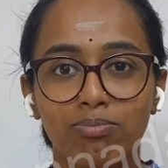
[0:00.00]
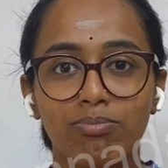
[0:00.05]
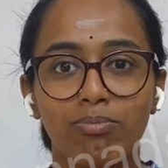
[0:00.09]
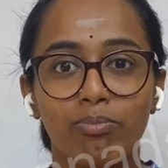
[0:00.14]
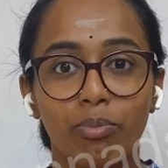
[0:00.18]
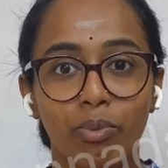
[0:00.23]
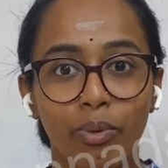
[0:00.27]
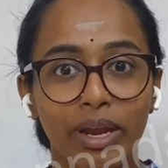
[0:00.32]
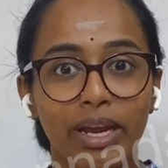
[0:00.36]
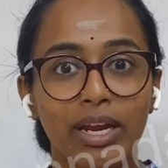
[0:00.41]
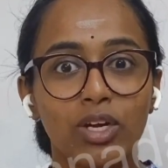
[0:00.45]

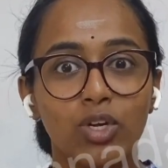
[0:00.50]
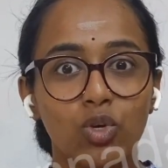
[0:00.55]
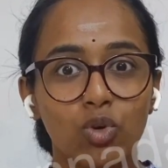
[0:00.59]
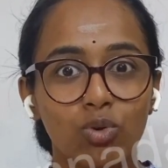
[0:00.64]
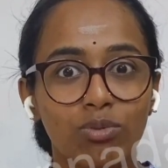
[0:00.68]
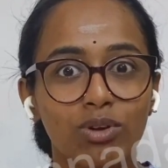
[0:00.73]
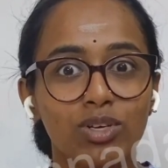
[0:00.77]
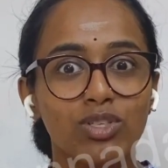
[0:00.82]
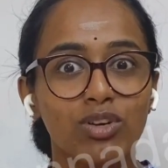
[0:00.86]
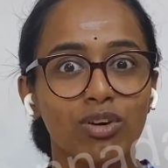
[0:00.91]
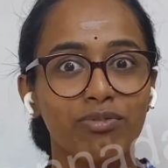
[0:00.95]
bring too
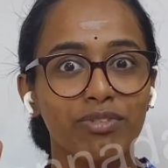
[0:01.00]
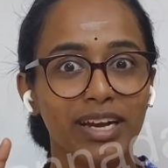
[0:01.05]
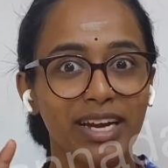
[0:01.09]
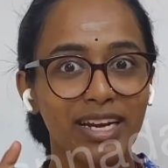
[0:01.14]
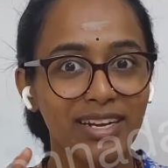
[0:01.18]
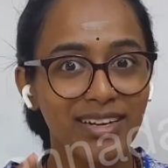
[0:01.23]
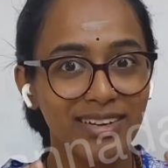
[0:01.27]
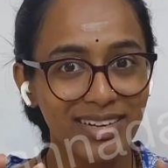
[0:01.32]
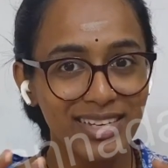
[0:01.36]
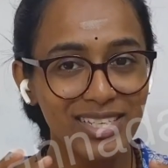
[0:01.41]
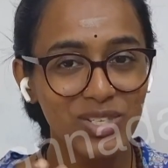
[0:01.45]
much of
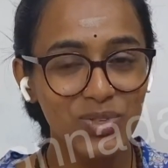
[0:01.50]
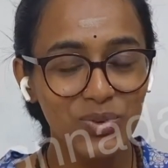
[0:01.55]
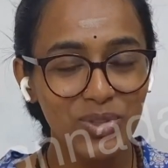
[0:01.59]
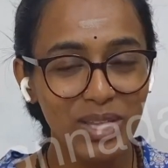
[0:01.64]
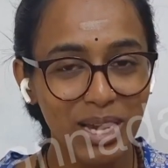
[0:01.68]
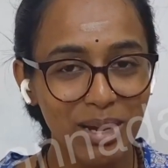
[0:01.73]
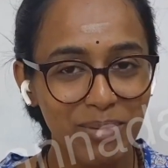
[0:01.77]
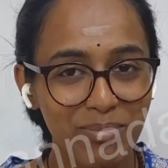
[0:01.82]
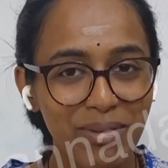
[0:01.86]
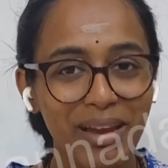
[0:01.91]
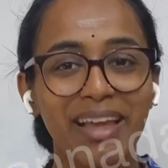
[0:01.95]
interest to
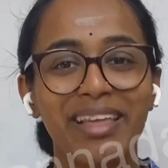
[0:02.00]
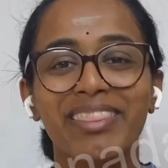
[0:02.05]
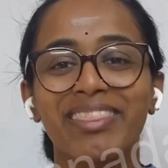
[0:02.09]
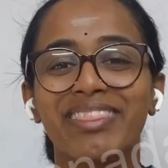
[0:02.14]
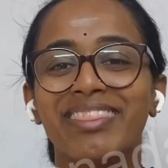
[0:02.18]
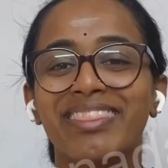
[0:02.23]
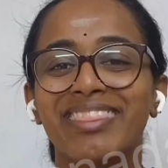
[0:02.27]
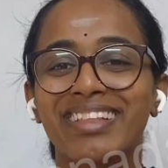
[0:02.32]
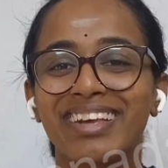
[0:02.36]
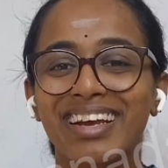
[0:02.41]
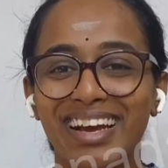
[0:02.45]
them in
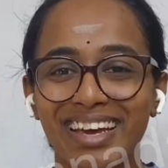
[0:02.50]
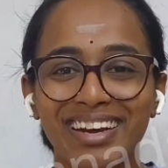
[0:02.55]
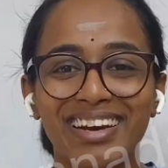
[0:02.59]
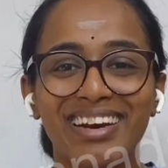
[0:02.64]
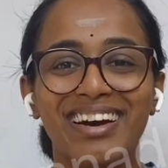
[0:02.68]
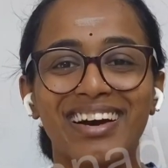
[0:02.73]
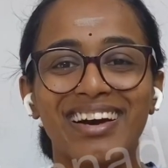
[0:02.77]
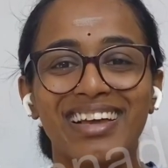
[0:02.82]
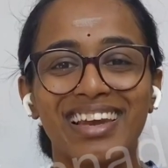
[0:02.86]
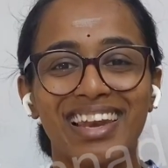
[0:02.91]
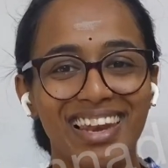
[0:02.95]
Kannada
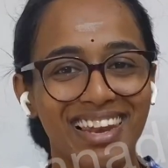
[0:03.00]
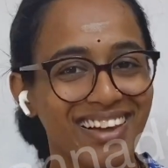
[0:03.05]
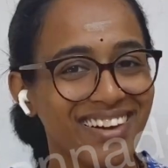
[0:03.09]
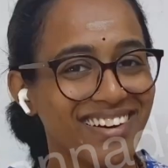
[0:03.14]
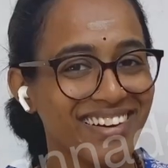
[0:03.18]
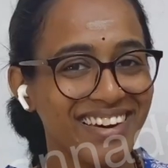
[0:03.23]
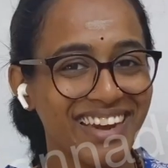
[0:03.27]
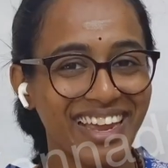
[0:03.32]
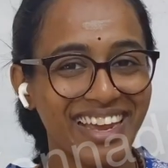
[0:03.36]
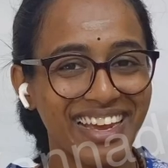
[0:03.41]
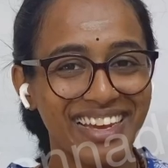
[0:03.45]

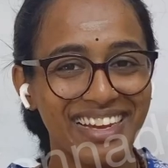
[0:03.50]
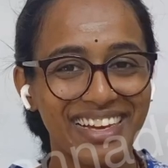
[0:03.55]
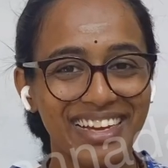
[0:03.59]
learning.